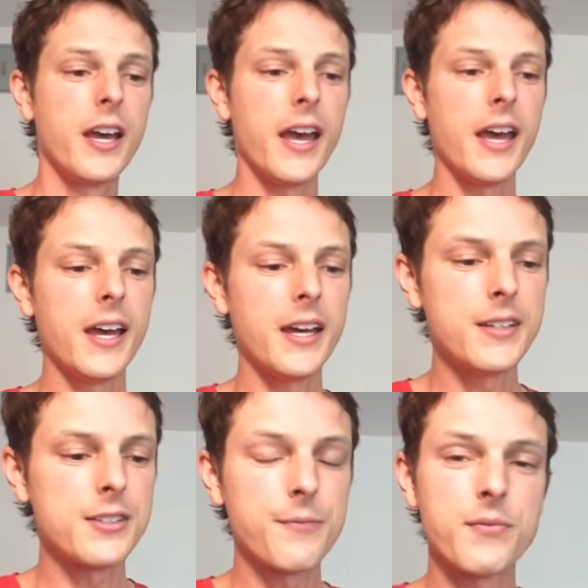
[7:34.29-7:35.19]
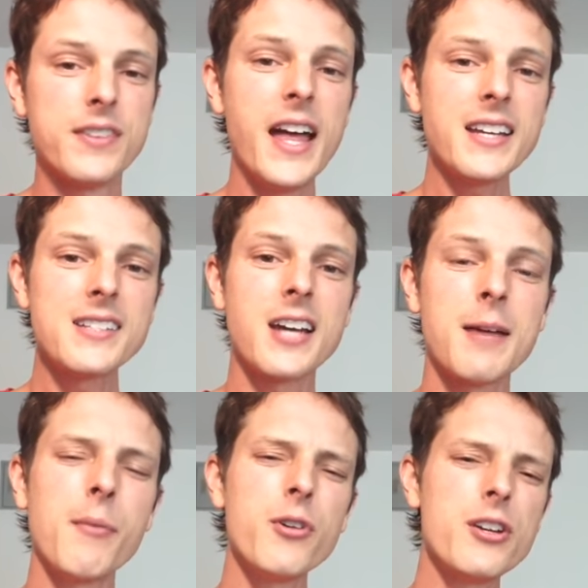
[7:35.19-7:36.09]
and next time
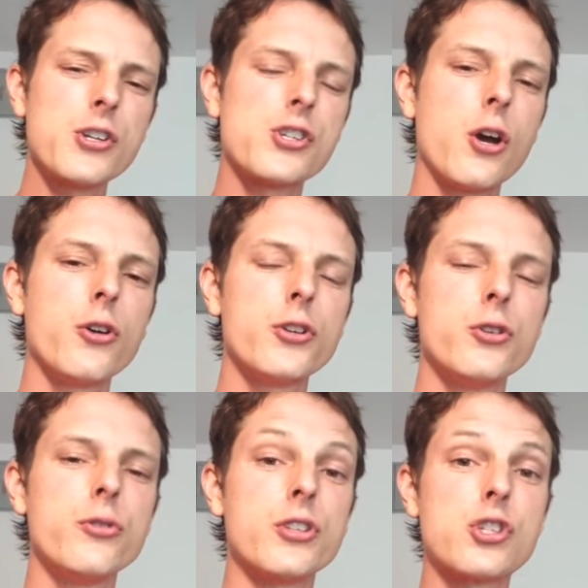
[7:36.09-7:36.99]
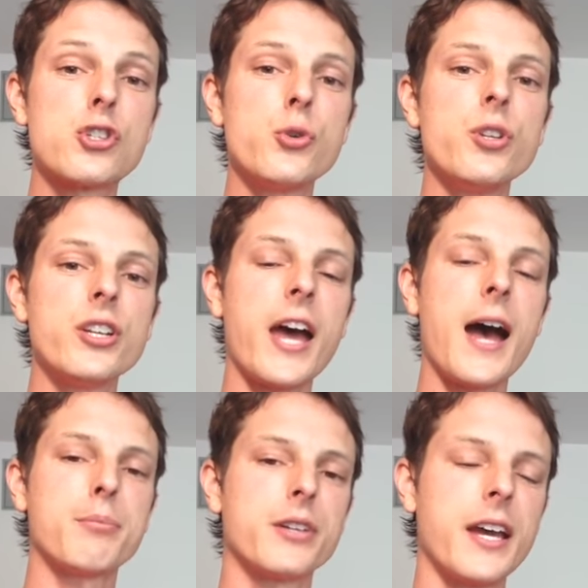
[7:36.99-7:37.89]
I'm going to show you the student
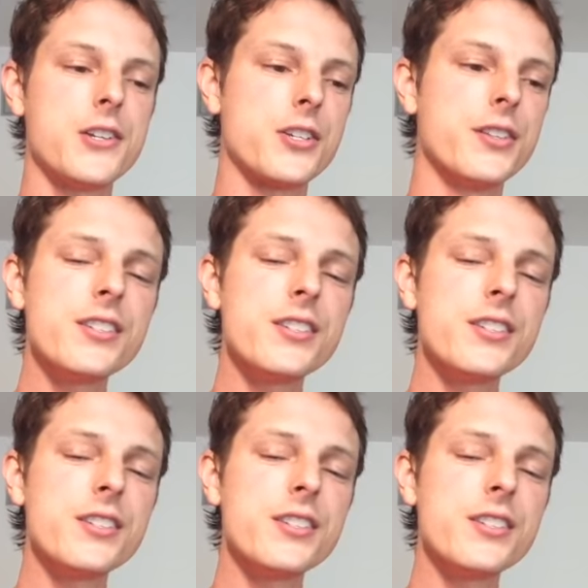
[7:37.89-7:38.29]
application.